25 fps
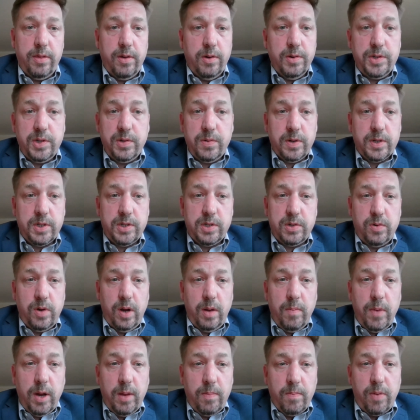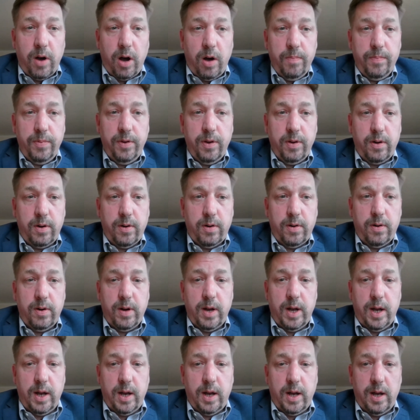Those are extremely popular
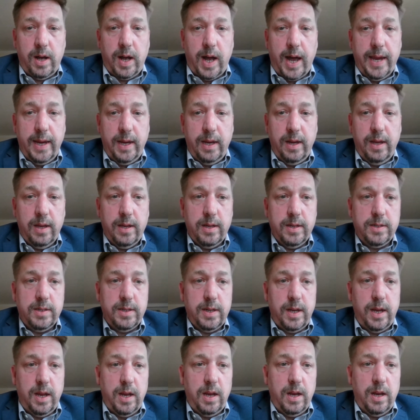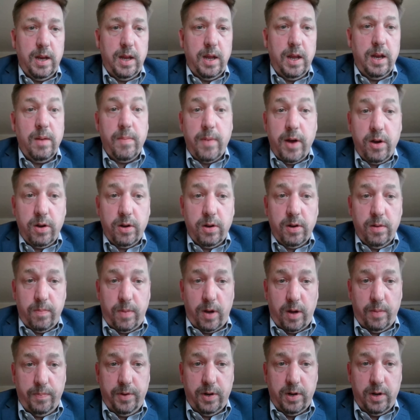ideas in American
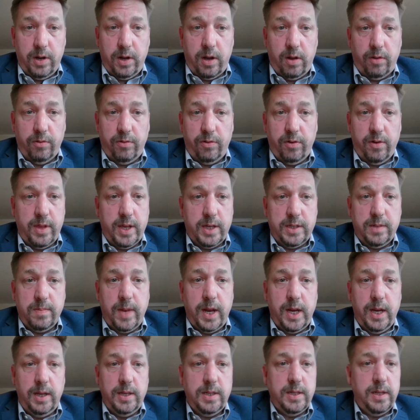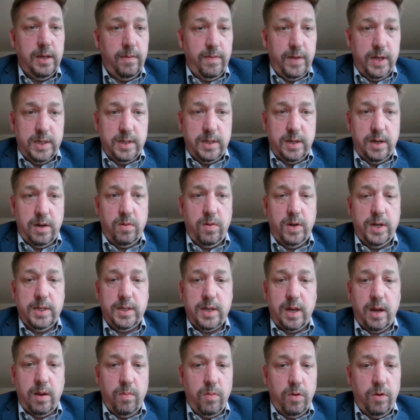popular culture. There's many TV
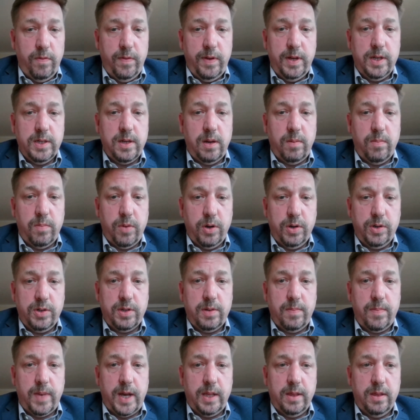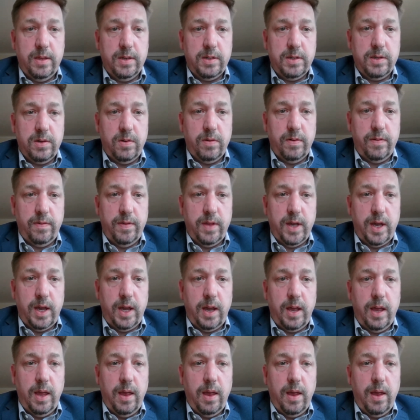series and movies and books about this sort of
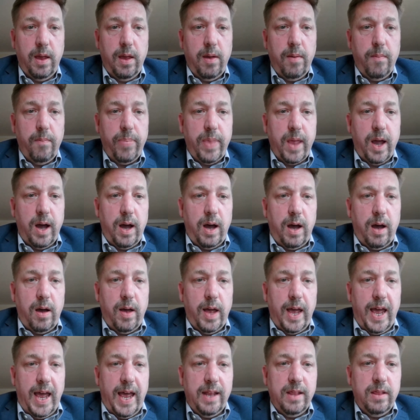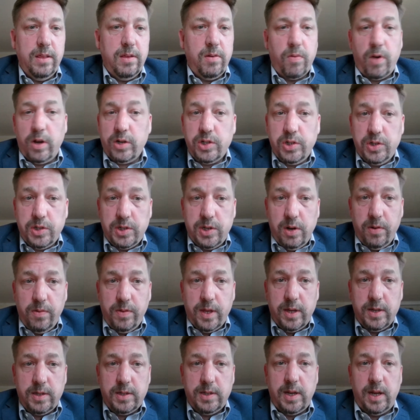thing. And the Russians know
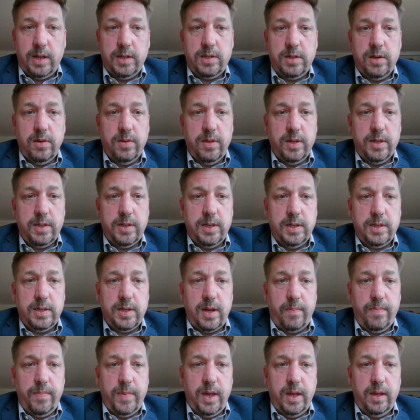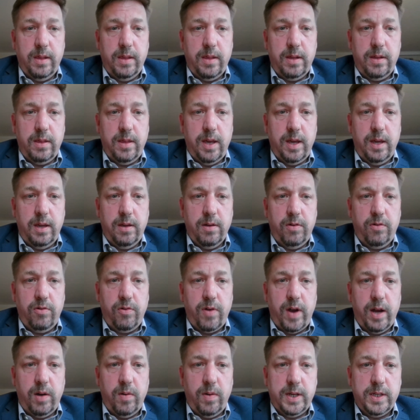this. And so this is something that they can
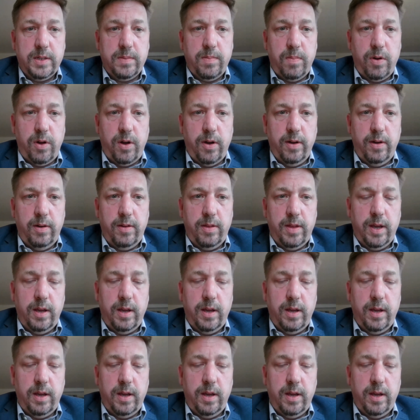try to exploit.